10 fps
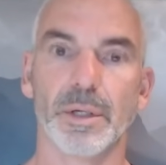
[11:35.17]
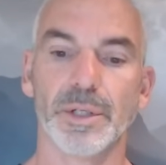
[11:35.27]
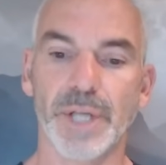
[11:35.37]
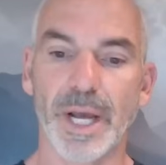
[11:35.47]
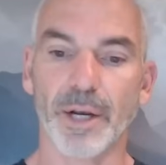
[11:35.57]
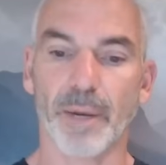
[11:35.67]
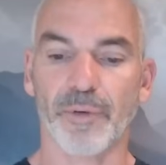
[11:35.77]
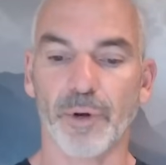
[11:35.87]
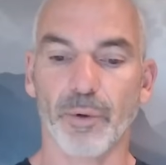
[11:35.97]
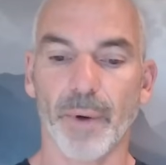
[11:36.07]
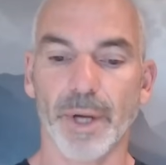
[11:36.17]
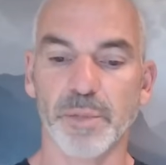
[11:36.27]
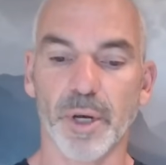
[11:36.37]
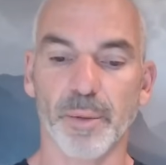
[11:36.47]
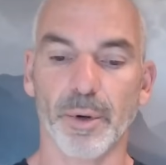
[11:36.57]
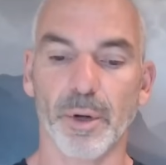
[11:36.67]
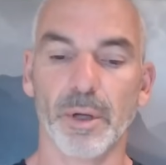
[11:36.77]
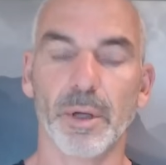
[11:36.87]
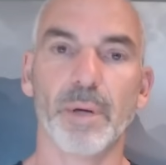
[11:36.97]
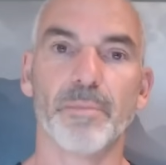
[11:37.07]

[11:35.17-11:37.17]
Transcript: Stand up for your rights, people.